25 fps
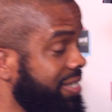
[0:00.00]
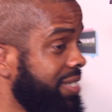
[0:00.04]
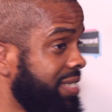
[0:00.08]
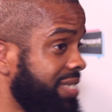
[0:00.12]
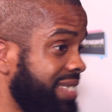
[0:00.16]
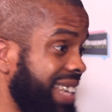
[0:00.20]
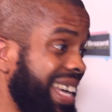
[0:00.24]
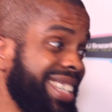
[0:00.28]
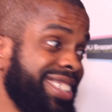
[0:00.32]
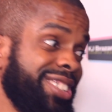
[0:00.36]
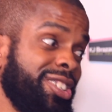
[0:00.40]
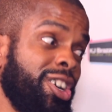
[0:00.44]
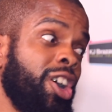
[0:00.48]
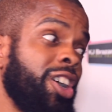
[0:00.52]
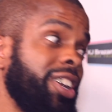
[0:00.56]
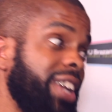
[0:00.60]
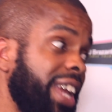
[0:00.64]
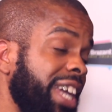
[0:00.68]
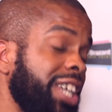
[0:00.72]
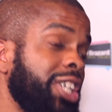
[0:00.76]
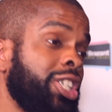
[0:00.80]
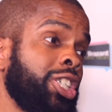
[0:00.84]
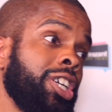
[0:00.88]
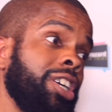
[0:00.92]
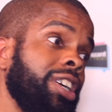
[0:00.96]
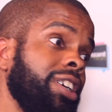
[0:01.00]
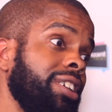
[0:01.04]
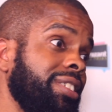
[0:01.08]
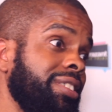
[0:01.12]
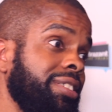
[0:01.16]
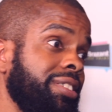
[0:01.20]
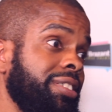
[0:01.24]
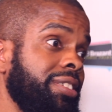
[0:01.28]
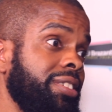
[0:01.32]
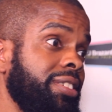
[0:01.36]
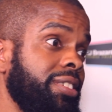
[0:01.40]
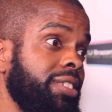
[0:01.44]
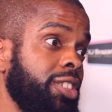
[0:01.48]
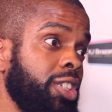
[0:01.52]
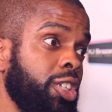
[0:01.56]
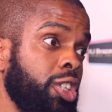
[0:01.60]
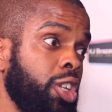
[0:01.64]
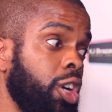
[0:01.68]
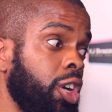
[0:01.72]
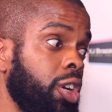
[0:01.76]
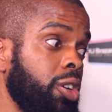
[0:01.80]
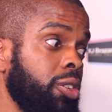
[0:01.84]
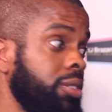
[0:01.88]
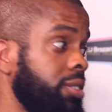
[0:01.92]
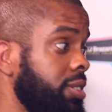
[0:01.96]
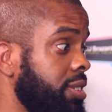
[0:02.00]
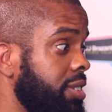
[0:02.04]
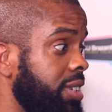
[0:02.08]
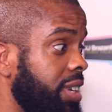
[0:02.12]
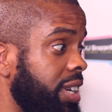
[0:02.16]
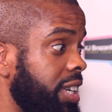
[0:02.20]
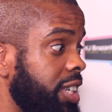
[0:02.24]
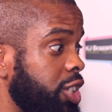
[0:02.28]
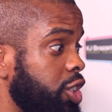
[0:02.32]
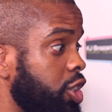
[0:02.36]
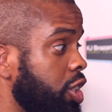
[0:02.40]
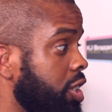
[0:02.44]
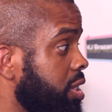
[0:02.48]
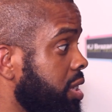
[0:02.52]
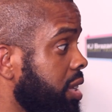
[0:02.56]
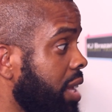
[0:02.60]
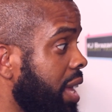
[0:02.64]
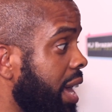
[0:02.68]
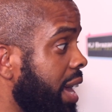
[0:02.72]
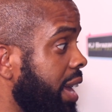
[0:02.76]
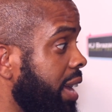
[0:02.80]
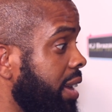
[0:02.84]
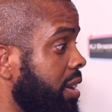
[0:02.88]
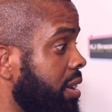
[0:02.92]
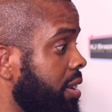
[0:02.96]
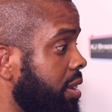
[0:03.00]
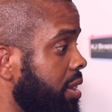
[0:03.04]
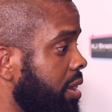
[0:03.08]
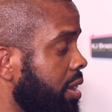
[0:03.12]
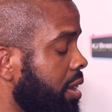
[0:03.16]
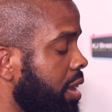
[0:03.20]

That's our nature. You know? And just like